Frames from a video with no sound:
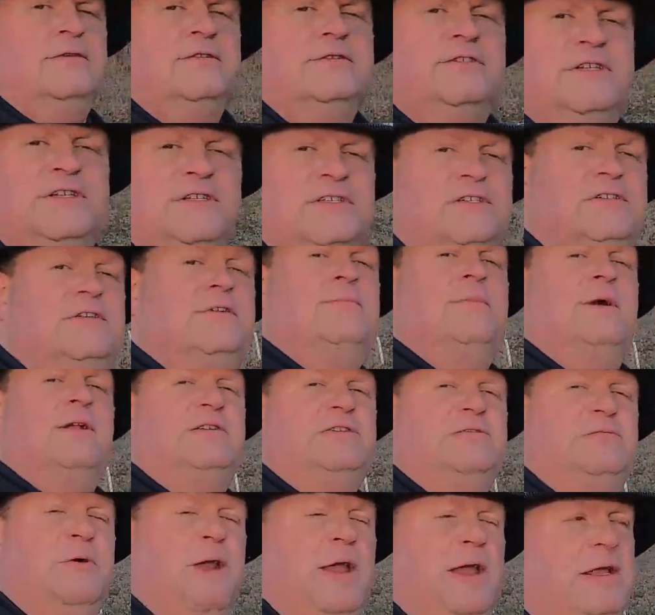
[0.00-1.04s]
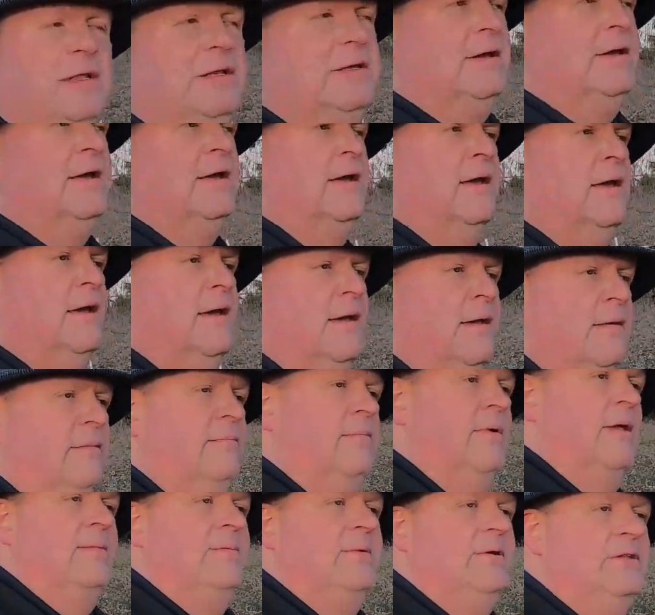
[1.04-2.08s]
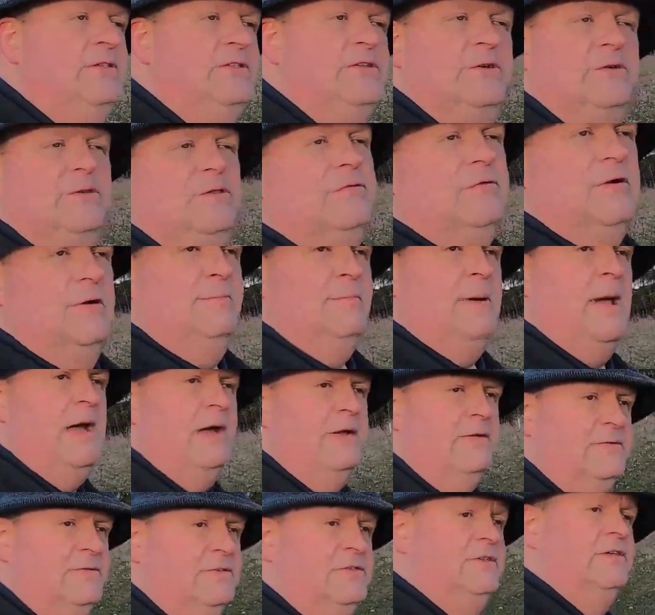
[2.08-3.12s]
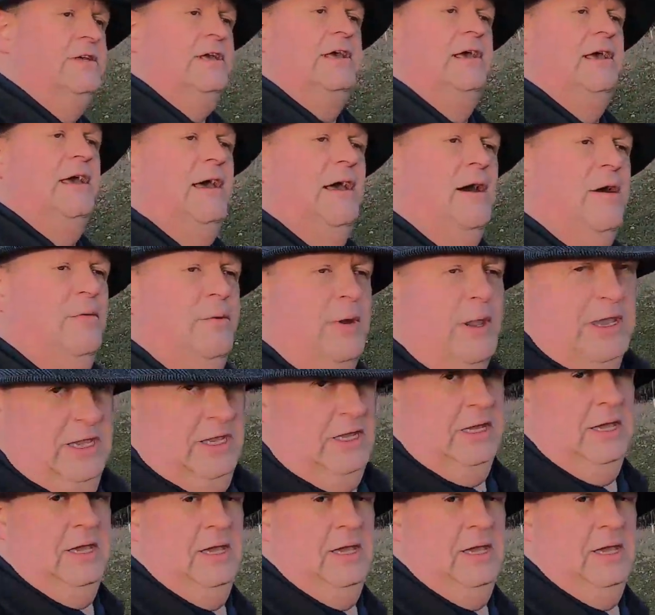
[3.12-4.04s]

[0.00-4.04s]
losing too much weight, maybe 2-3 pounds a week.